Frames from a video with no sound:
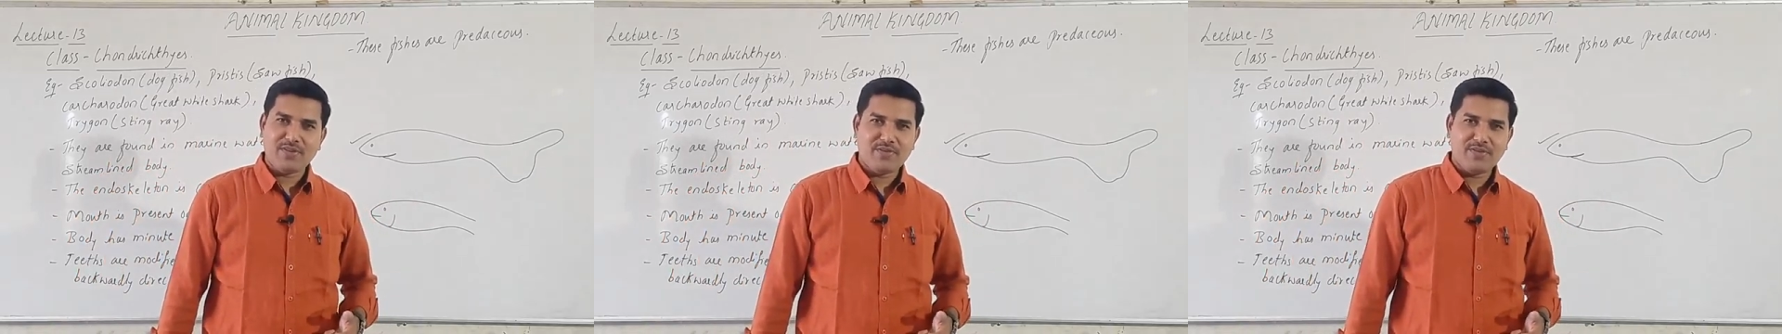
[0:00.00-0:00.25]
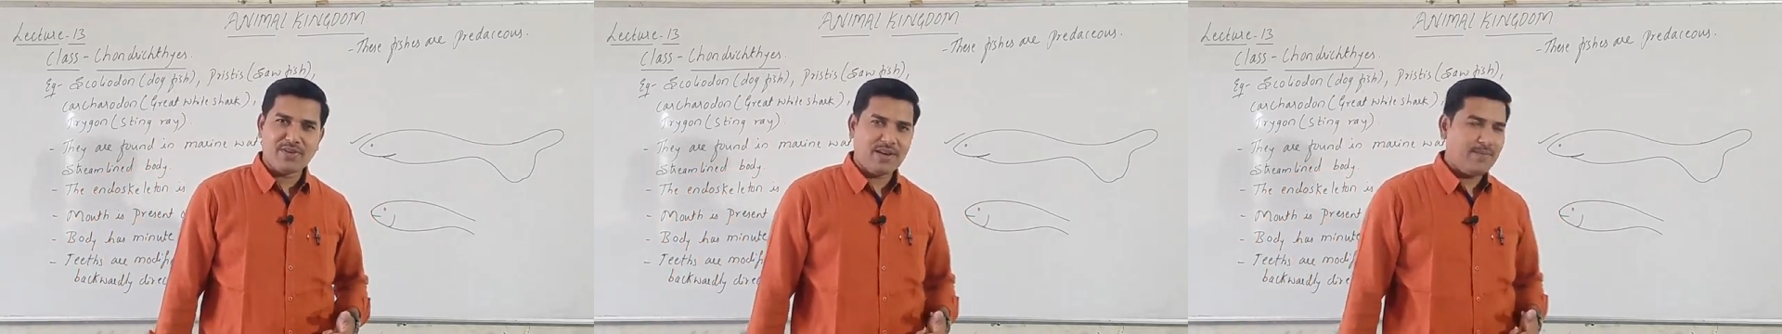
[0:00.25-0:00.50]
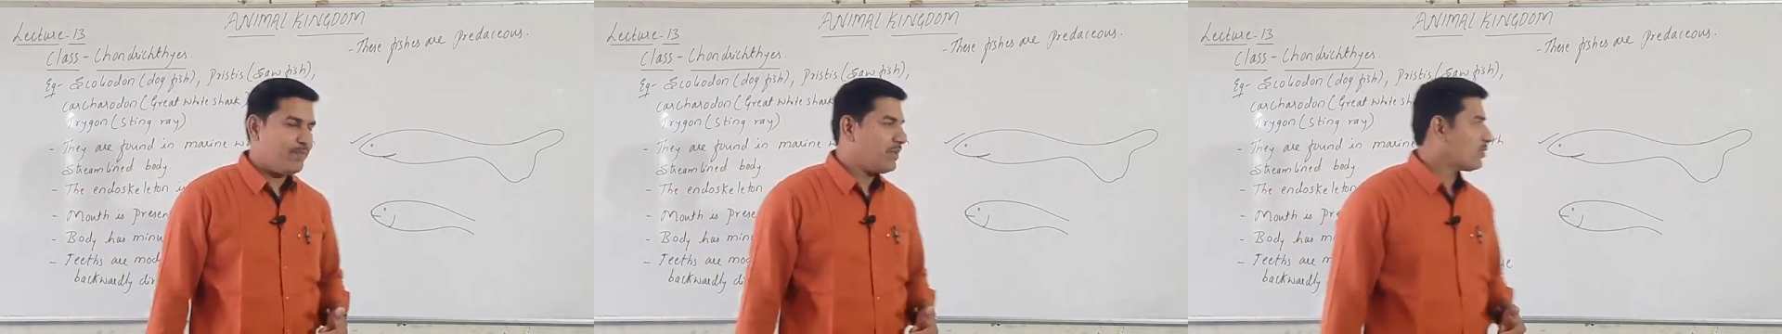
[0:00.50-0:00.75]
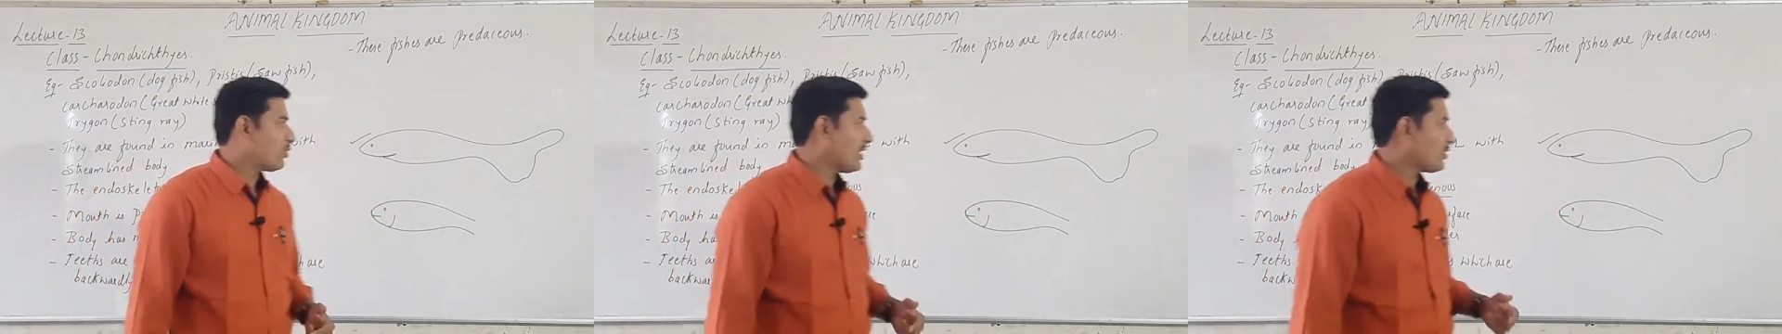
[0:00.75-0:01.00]
Okay,
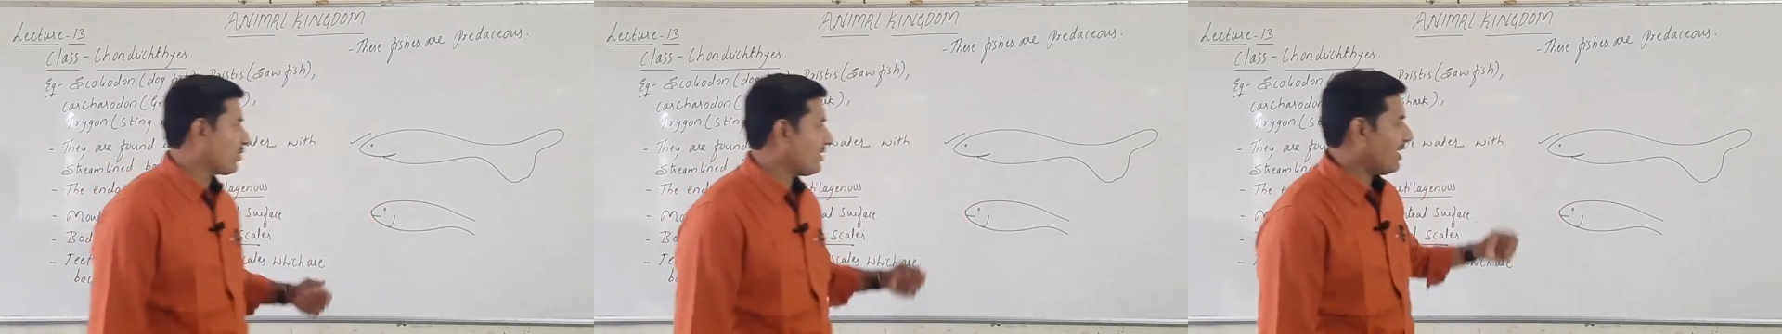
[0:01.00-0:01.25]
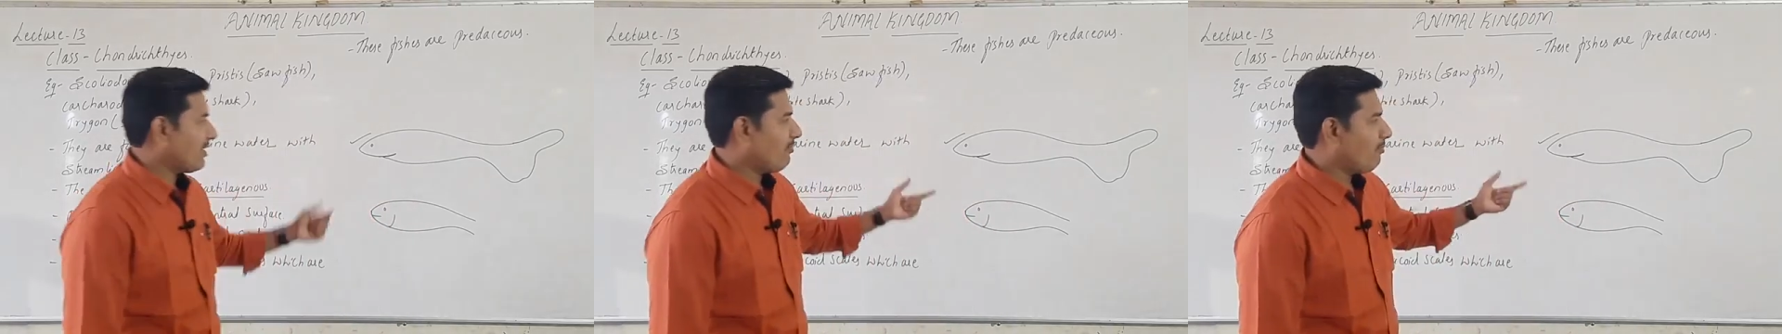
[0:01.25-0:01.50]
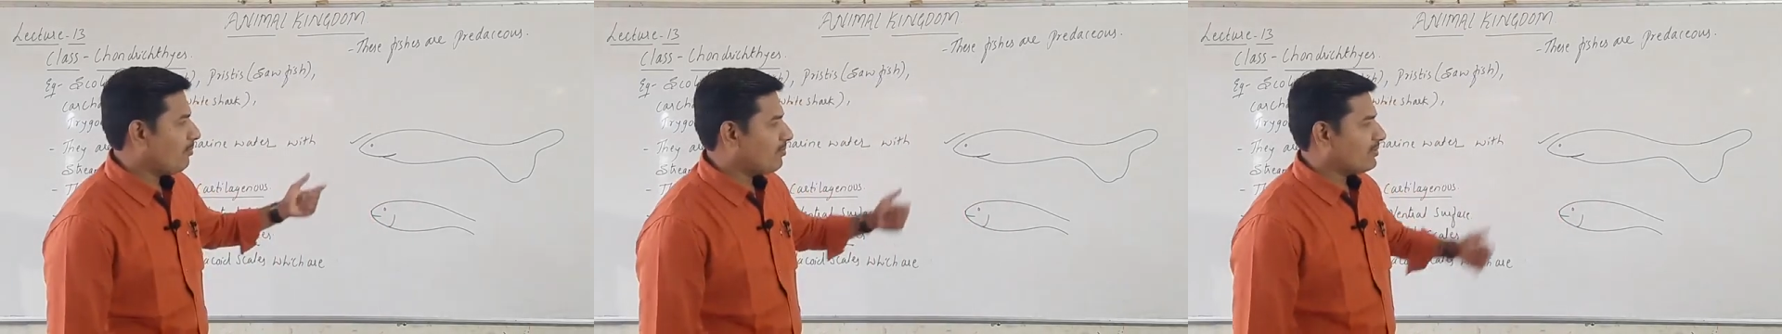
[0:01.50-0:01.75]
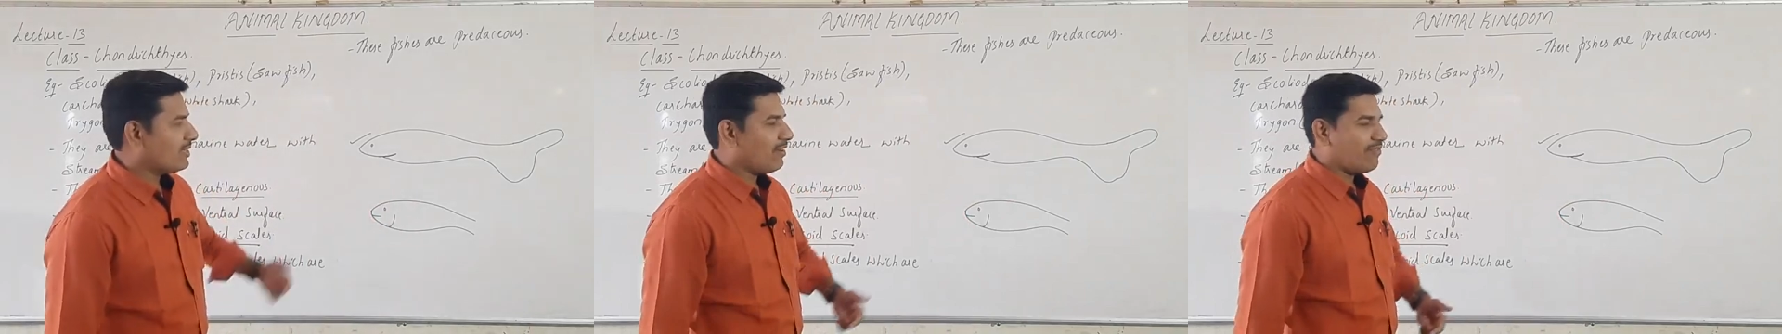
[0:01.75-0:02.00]
so that's why that
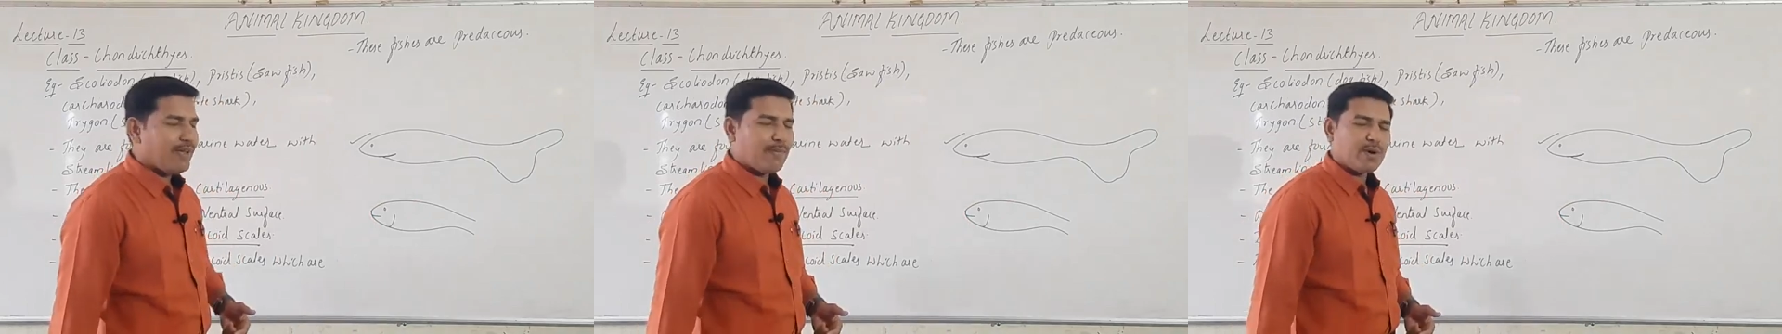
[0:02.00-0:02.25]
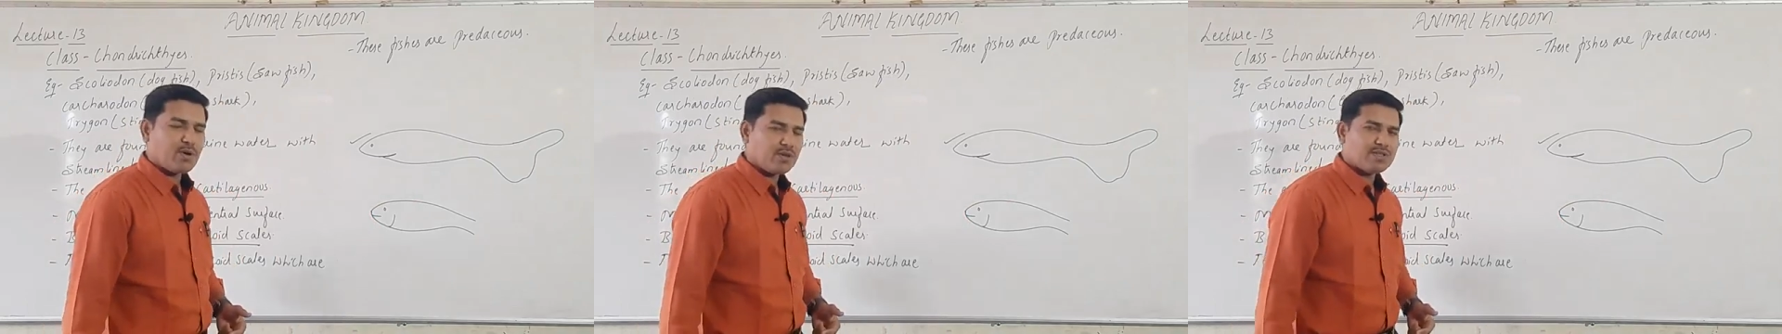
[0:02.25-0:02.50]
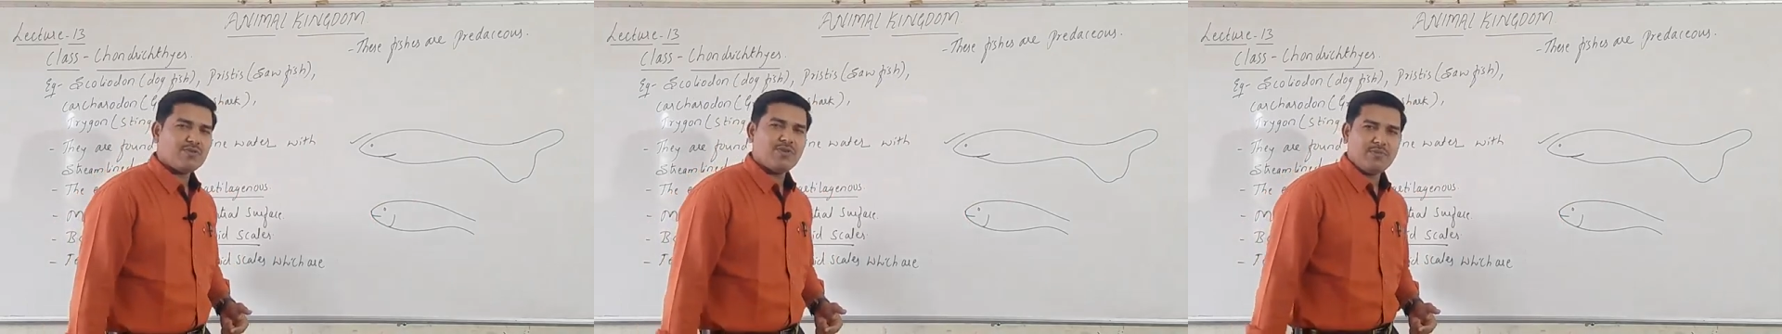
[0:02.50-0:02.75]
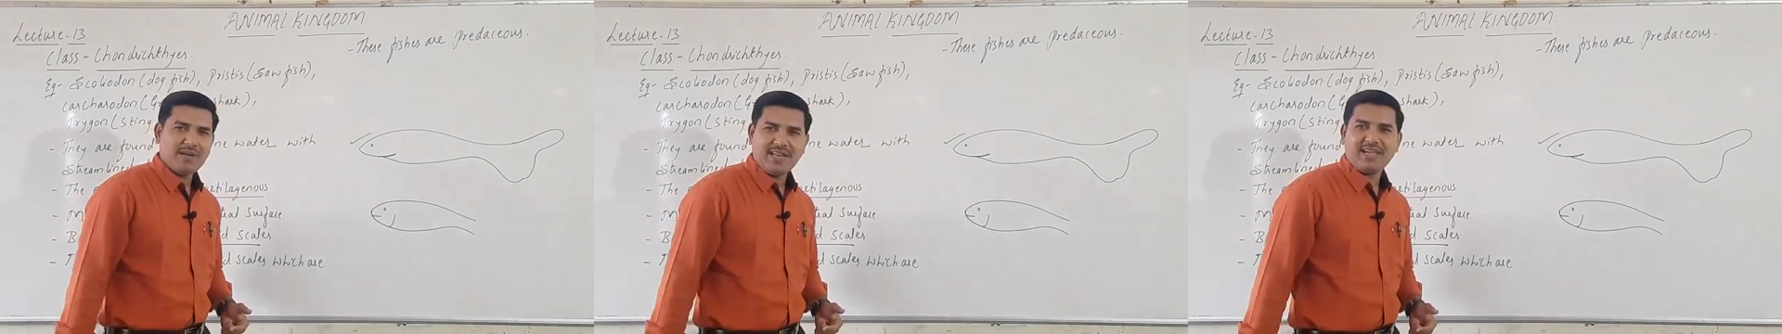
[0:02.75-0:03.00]
safety precaution will
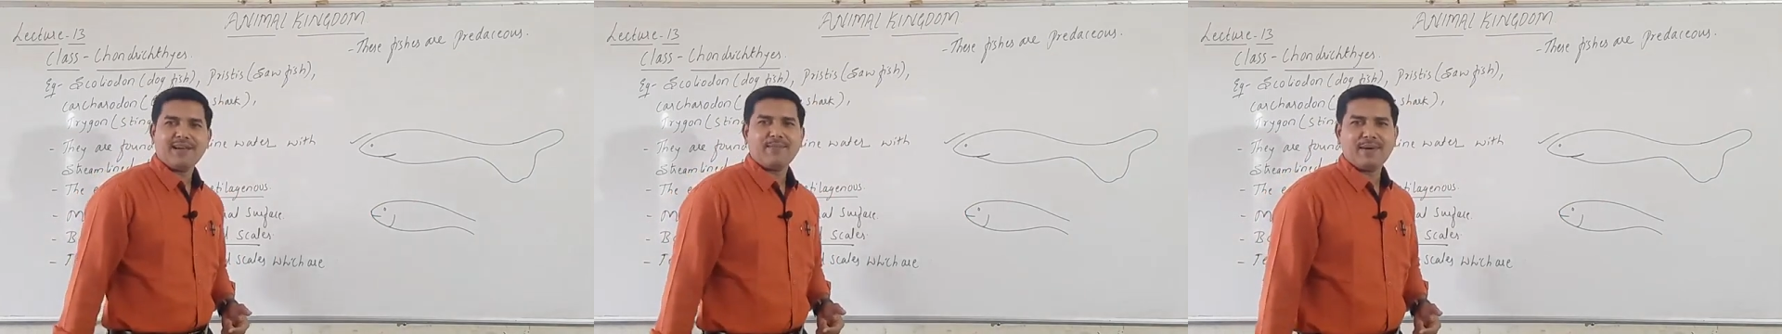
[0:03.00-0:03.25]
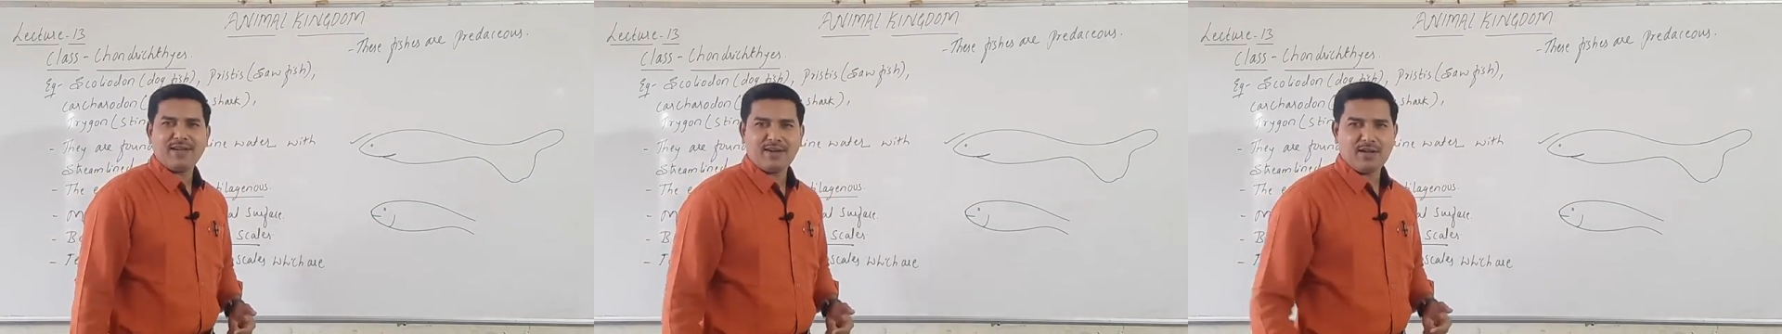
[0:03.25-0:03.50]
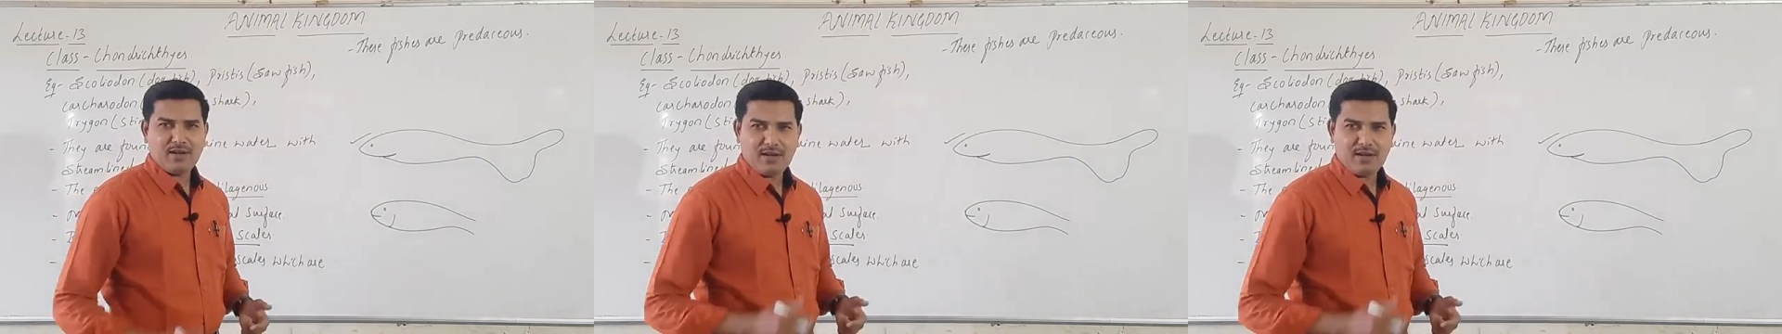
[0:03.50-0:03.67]
be taken by